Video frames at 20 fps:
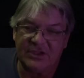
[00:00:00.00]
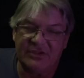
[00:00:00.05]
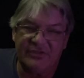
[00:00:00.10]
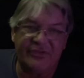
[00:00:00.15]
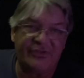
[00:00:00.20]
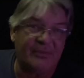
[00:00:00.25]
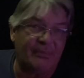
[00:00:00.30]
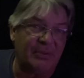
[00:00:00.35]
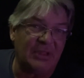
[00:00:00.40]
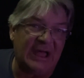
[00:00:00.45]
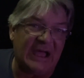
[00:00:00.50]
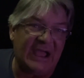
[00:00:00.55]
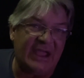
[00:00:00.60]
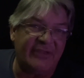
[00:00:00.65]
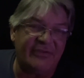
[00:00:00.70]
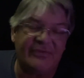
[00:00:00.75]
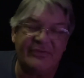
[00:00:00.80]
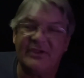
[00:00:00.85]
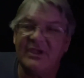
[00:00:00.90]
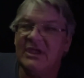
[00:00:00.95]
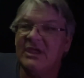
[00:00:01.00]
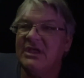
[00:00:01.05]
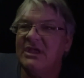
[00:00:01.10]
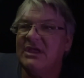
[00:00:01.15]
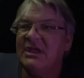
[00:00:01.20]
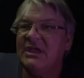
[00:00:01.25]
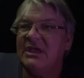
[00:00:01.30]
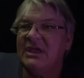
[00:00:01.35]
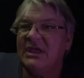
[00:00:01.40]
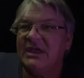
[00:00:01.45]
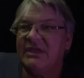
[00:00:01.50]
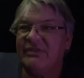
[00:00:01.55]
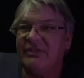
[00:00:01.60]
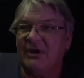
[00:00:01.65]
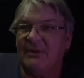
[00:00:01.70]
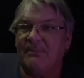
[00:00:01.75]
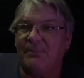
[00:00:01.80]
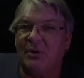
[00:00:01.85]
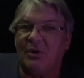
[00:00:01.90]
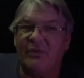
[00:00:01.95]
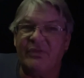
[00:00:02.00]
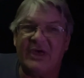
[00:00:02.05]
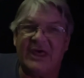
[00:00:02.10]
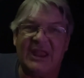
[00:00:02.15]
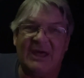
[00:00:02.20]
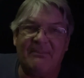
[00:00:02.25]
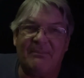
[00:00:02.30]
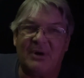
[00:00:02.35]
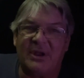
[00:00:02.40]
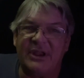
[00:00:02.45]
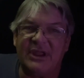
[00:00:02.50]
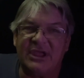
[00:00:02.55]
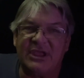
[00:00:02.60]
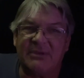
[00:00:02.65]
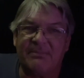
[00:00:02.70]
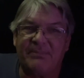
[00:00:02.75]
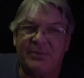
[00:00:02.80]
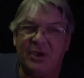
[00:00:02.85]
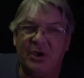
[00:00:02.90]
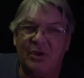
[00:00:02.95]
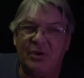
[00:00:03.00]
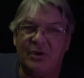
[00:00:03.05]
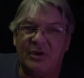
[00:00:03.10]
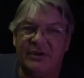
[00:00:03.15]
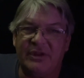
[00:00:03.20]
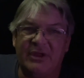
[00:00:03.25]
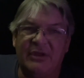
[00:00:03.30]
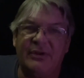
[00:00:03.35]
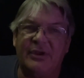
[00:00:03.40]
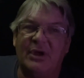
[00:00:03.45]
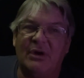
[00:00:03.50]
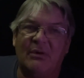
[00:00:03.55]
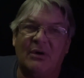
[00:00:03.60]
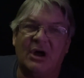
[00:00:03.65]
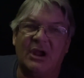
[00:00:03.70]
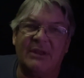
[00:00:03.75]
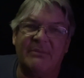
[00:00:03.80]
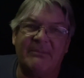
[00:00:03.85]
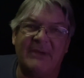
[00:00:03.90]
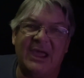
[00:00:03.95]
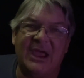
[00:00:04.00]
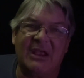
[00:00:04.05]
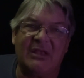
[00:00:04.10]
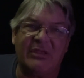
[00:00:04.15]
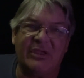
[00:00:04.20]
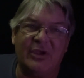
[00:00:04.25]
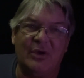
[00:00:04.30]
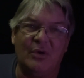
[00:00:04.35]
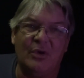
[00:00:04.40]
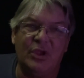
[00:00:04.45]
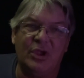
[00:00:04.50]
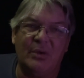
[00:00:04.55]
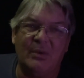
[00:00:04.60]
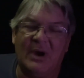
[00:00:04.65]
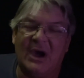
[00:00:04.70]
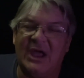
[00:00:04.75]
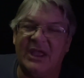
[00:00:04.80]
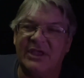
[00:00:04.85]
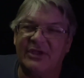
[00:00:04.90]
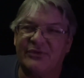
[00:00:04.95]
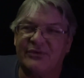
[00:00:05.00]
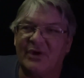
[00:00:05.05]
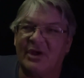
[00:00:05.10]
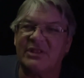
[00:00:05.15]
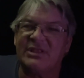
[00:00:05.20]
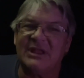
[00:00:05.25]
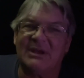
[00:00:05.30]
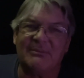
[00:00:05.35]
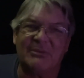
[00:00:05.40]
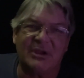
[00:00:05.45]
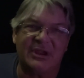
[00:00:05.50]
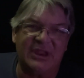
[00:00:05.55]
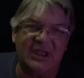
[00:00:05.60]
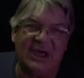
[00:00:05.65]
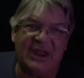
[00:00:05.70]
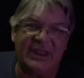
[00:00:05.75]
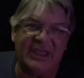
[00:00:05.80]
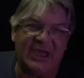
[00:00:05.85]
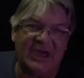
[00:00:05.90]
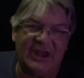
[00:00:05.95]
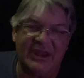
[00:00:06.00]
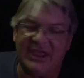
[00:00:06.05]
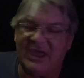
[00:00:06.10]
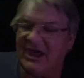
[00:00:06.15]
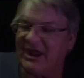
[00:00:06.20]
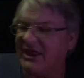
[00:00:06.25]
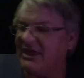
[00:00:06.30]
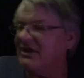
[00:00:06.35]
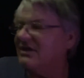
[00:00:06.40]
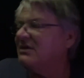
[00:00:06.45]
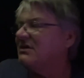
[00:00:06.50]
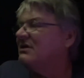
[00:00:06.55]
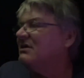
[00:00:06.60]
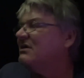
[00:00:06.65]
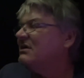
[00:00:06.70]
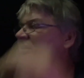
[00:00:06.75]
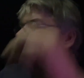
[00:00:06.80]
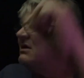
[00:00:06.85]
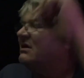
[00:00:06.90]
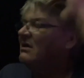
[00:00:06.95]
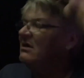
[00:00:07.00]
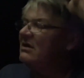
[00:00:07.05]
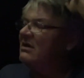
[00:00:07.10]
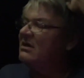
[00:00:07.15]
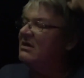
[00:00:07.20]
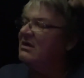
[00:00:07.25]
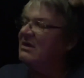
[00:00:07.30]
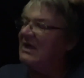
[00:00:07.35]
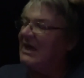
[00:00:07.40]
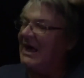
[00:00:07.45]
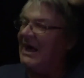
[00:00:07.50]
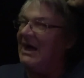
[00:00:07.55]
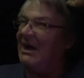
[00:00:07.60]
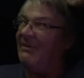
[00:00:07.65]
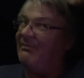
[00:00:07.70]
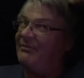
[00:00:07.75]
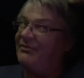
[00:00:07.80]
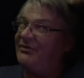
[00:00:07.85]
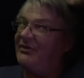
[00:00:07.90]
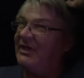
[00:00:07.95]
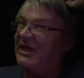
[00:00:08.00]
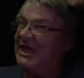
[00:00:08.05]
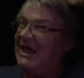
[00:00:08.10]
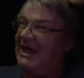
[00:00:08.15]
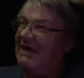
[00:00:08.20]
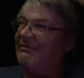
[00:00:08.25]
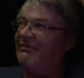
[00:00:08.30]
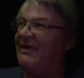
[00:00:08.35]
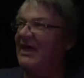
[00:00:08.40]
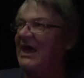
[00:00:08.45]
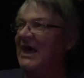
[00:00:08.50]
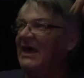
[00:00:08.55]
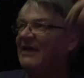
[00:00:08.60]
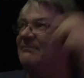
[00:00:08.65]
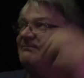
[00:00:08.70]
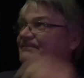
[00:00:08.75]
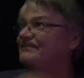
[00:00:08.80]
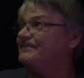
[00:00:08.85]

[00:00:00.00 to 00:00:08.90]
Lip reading: supplies, they'll pull that up on their computer and they'll know automatically who you are, your truck number, and yada, yada, yada. So they have that.